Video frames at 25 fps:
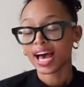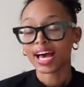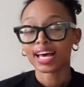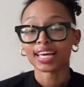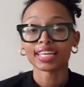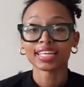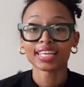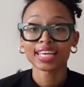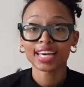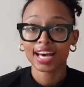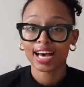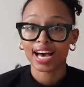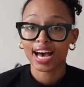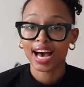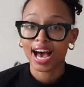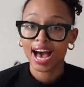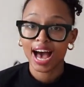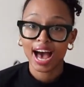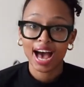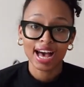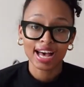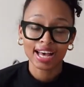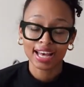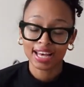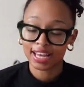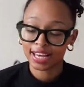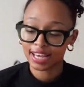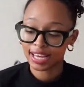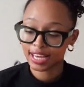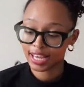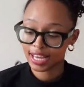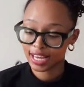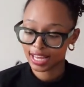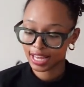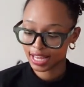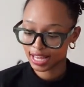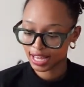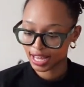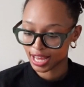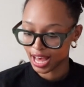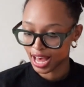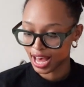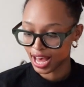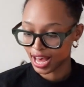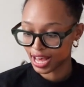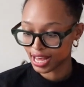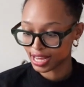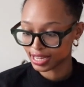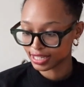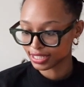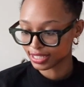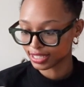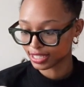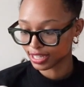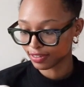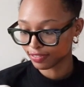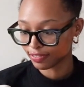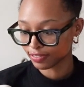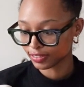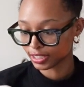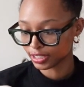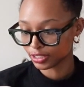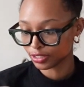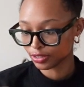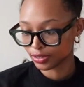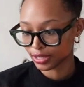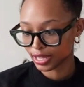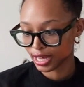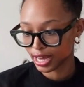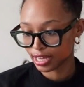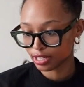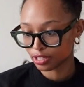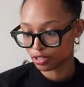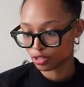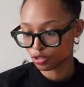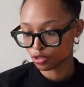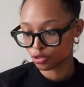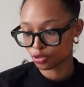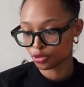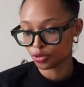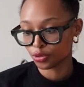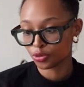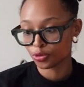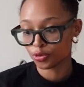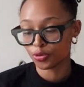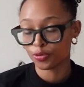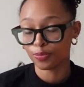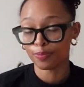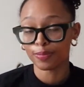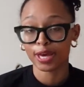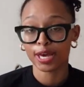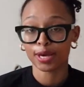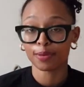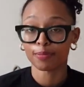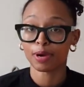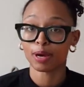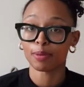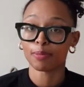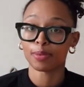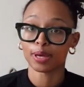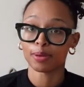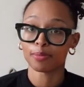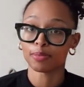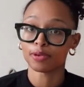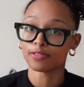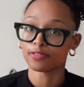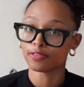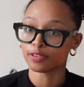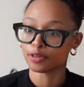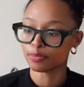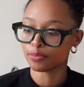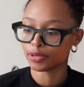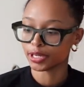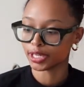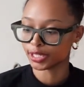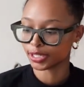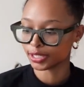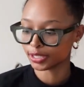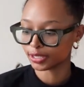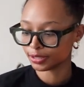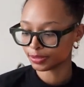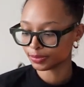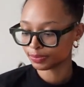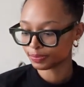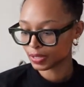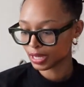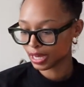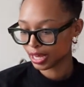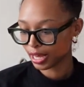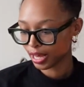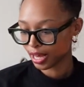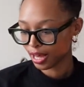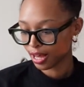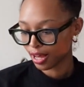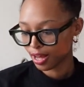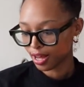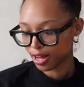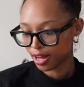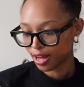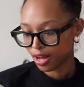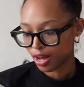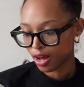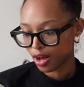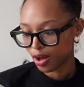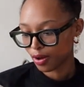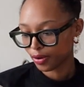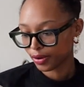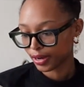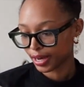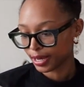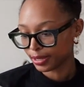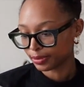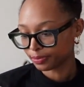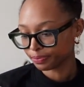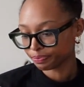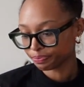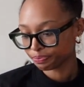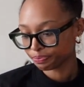yeah, I definitely do that to make my baby feel better. Okay,